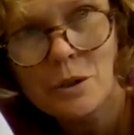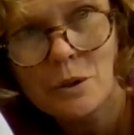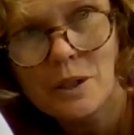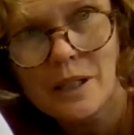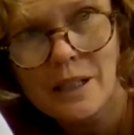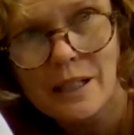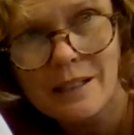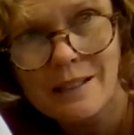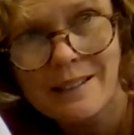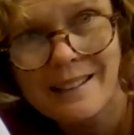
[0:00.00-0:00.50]

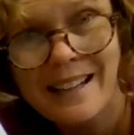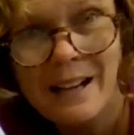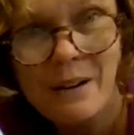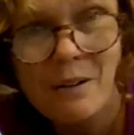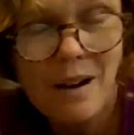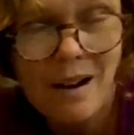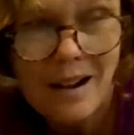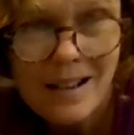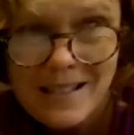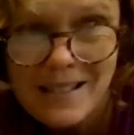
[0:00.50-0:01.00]
cooking. Now,
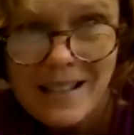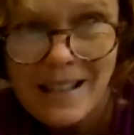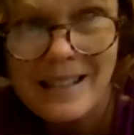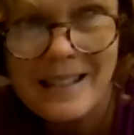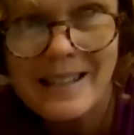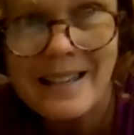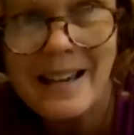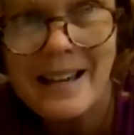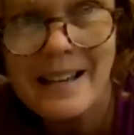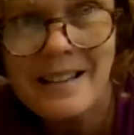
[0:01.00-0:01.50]
I say
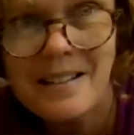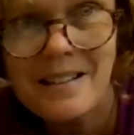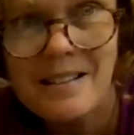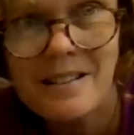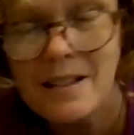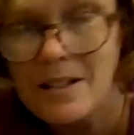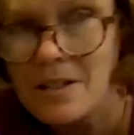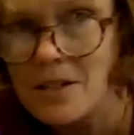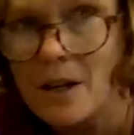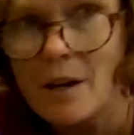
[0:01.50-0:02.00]
yes,
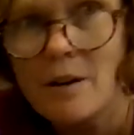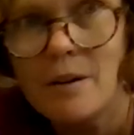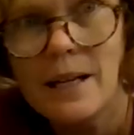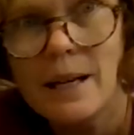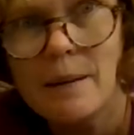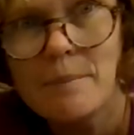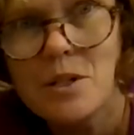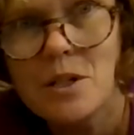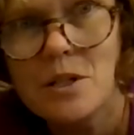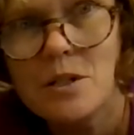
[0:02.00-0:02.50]
it's totally
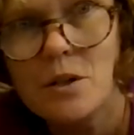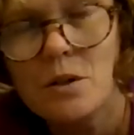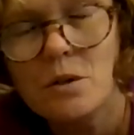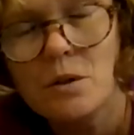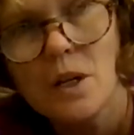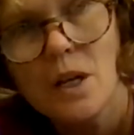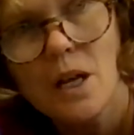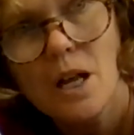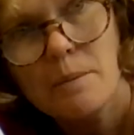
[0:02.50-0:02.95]
up to you.